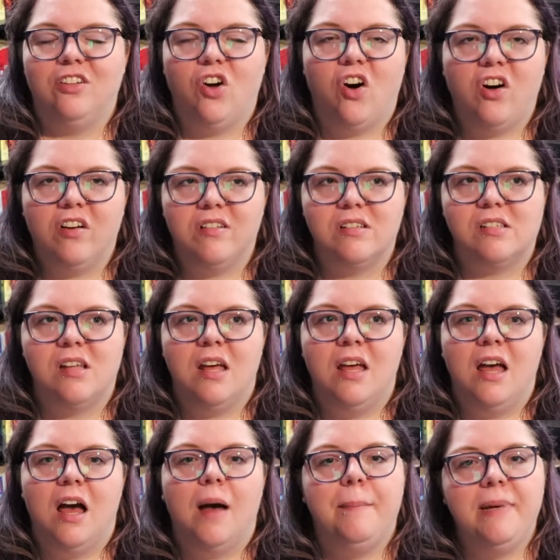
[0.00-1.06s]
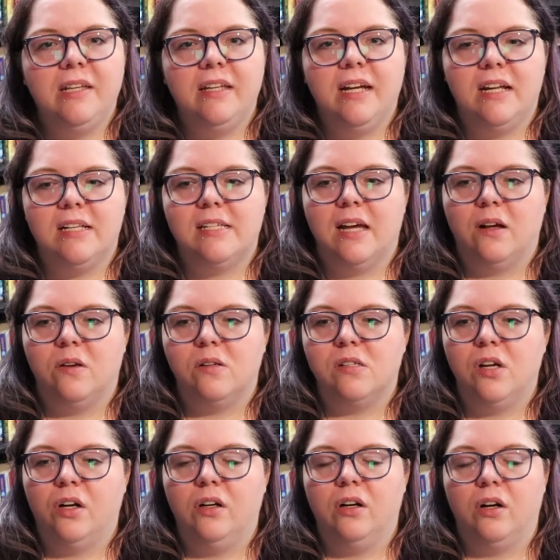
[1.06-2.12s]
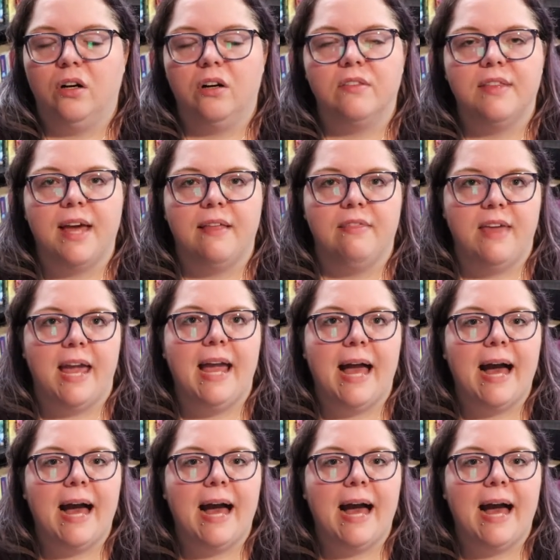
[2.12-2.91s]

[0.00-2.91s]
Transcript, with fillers: calls Amelia and tells her that they